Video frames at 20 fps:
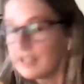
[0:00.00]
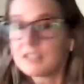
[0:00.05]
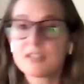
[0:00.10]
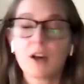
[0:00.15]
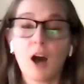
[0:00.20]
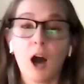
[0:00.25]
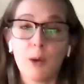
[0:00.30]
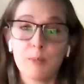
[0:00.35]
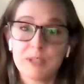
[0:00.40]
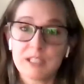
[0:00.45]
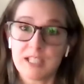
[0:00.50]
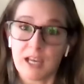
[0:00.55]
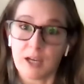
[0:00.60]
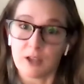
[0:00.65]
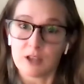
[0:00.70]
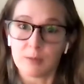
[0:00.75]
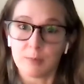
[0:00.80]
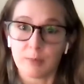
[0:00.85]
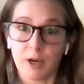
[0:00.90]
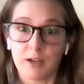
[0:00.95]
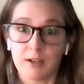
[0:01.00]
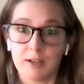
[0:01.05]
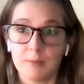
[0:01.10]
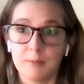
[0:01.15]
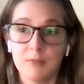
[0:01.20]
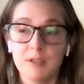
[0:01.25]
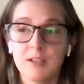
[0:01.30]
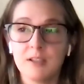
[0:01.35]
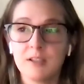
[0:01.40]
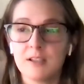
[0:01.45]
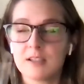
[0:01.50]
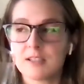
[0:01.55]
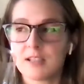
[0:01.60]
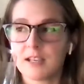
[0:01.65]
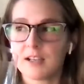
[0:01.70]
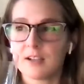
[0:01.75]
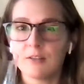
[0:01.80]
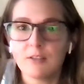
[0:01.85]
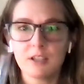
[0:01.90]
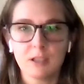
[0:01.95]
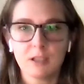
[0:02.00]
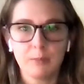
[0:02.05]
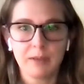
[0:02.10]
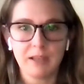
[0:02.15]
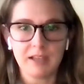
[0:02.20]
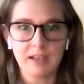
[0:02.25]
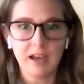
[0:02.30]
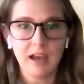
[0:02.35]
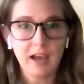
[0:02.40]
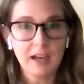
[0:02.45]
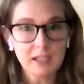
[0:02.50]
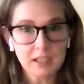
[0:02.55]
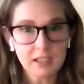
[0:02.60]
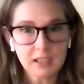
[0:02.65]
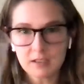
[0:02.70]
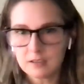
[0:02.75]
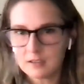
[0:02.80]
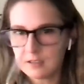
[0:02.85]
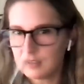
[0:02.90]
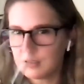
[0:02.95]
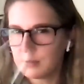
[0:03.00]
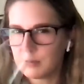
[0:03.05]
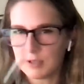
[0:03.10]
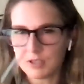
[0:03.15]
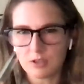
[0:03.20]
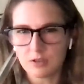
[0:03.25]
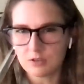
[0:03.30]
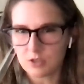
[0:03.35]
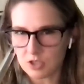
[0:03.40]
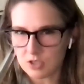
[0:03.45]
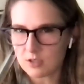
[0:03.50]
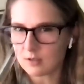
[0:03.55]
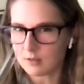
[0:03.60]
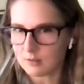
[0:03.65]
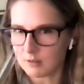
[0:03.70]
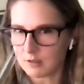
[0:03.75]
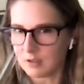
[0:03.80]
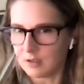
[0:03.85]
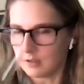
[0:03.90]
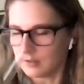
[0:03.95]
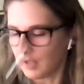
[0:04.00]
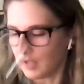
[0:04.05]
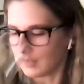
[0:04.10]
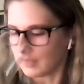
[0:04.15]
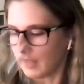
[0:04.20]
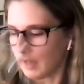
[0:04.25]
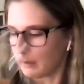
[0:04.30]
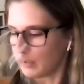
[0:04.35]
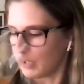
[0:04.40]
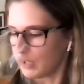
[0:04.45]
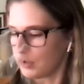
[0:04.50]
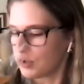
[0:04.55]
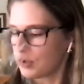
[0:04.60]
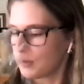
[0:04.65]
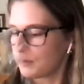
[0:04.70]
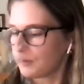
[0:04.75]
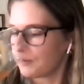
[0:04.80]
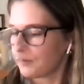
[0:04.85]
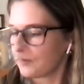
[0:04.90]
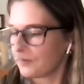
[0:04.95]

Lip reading: it's calming down at the bottom. It's like a little bit honeyed, but just a little, not that much.